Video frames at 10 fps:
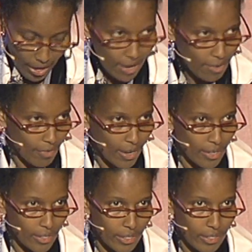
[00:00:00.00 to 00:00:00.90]
I
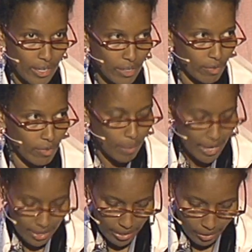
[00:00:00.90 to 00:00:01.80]
find this state of
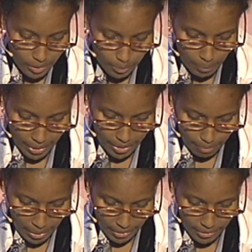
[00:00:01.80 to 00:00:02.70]
mind
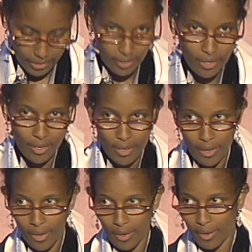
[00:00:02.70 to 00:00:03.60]
explained best
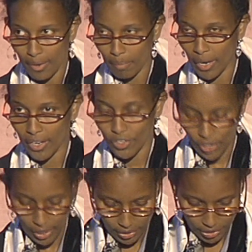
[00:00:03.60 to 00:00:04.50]
by
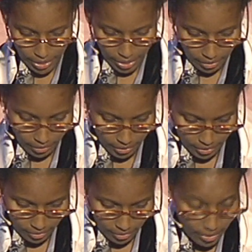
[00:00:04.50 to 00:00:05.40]
Charles
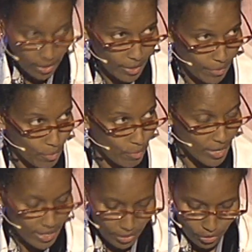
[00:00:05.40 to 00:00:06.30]
Dickens. If you
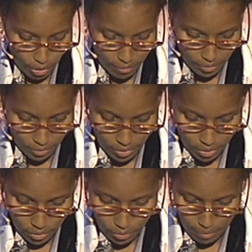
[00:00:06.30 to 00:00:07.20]
read his novel,
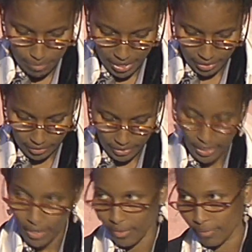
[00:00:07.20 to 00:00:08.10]
Dombey and
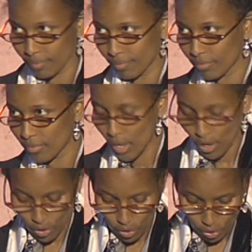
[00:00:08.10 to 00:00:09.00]
Son,
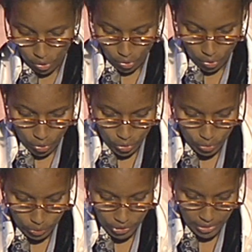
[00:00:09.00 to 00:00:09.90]

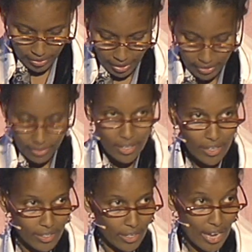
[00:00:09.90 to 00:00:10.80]
you'll see that there
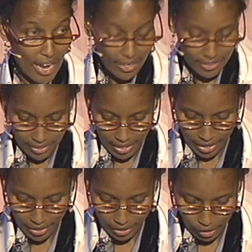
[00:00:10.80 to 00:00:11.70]
is a character
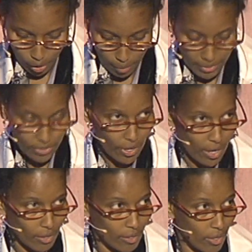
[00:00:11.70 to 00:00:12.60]
there,
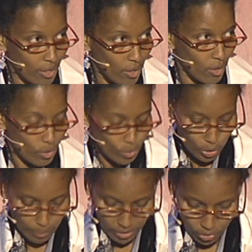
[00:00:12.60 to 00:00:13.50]
Cleopatra, who
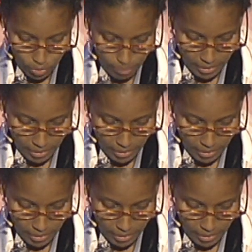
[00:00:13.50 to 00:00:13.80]
speaks to